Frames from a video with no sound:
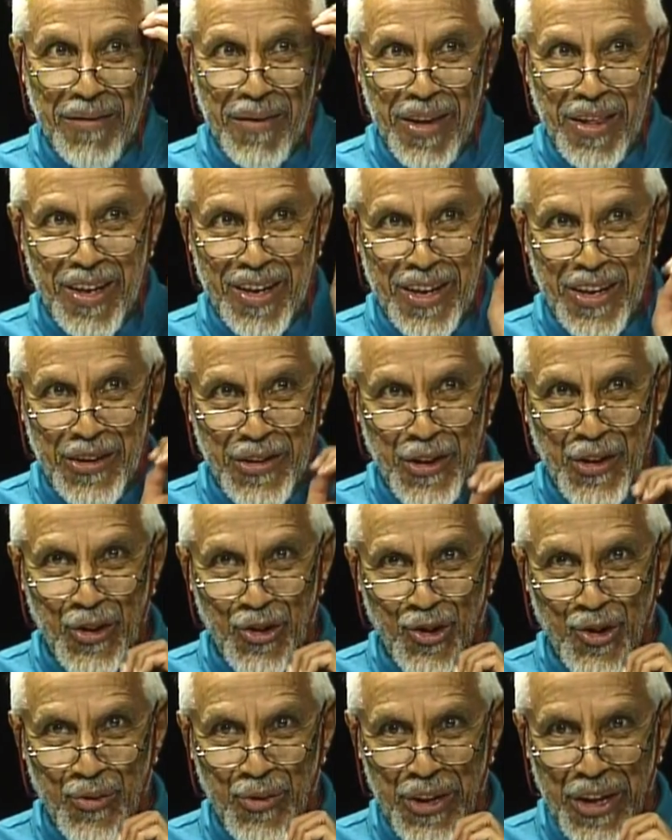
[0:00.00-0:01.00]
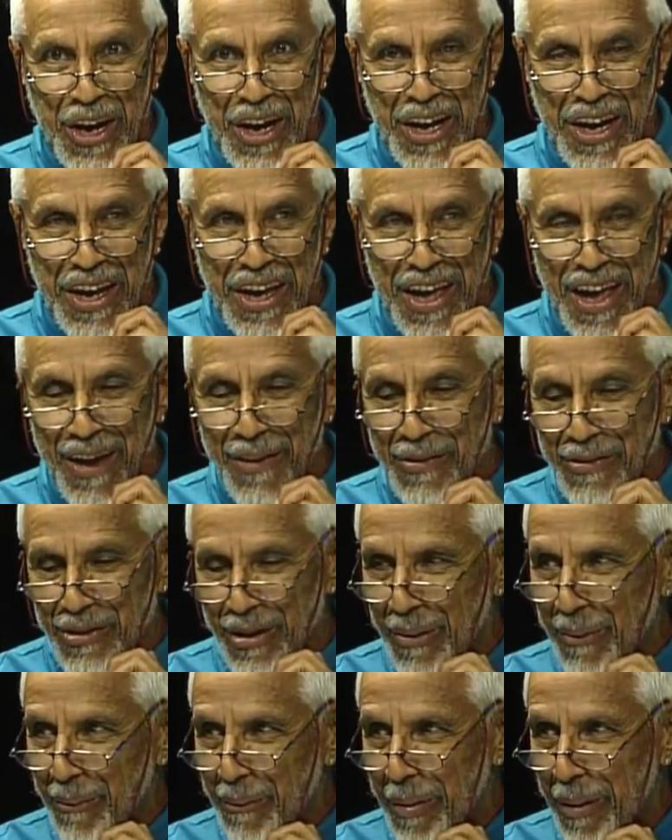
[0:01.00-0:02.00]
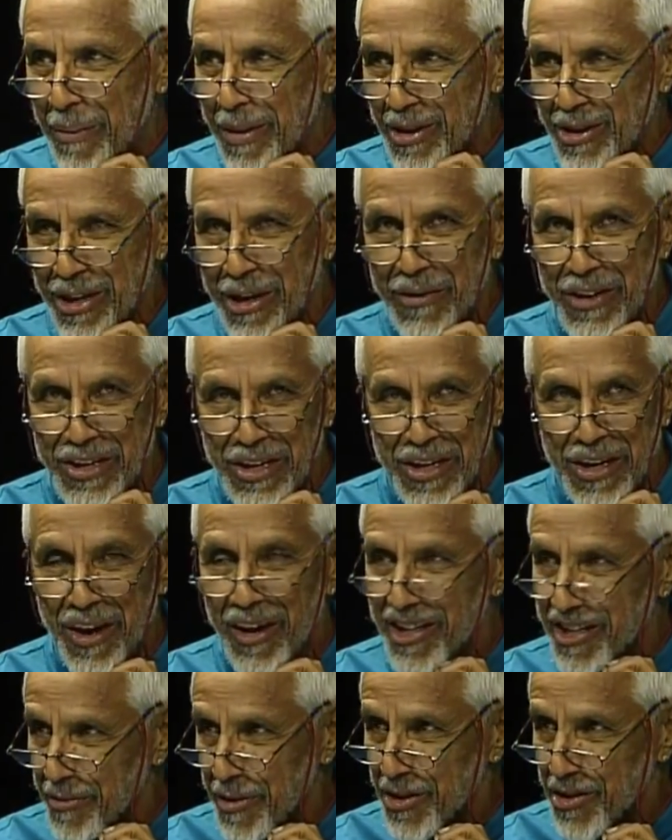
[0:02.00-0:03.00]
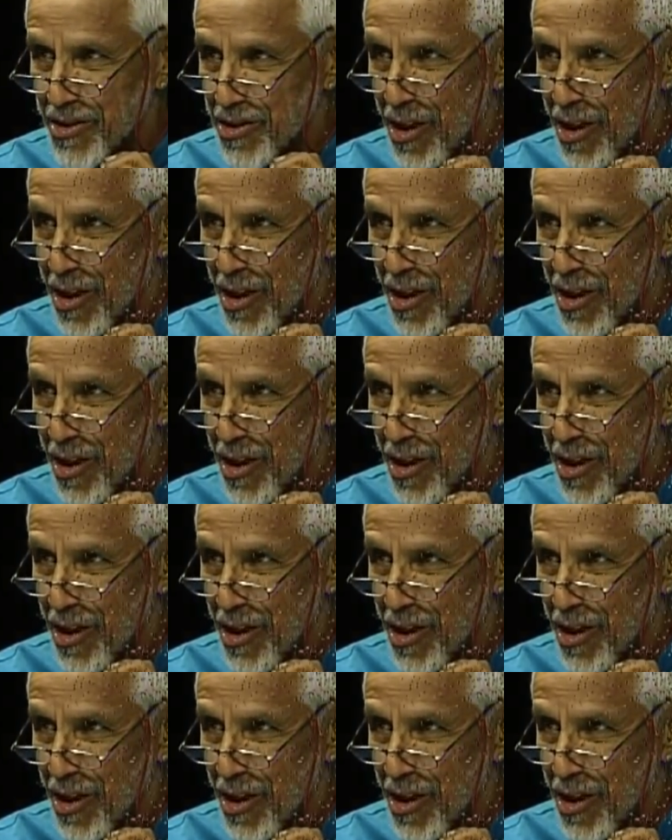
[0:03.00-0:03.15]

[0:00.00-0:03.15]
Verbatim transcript: me in the control room. We gotta have some public service announcements oh,